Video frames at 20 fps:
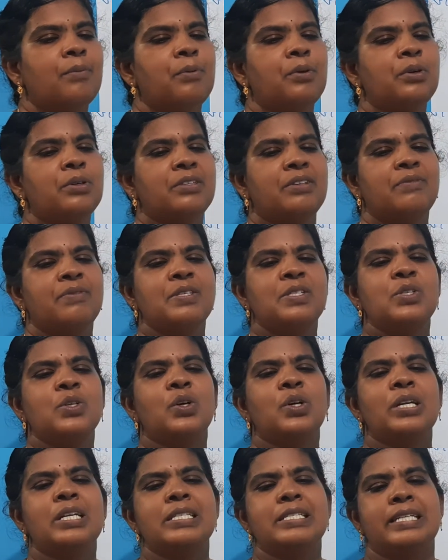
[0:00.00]
about the
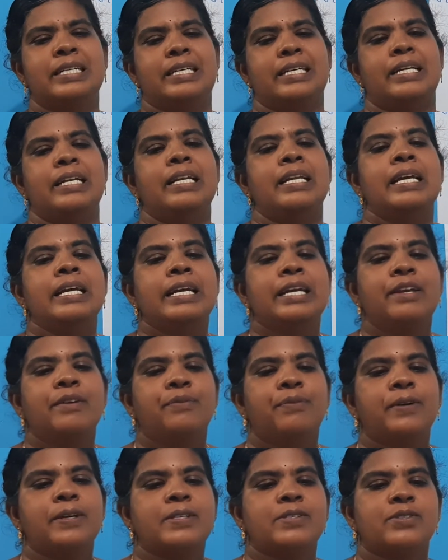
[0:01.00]
physiological
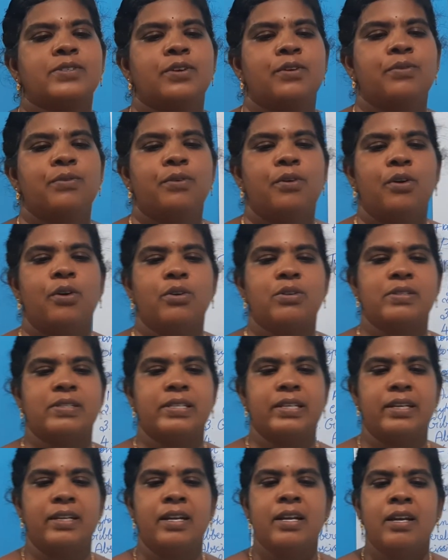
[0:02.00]
effects of
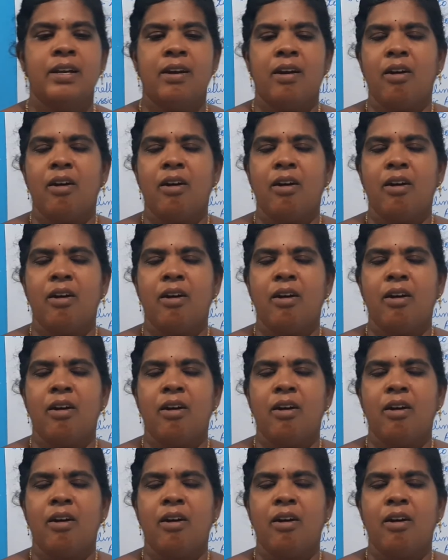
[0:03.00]
auxin.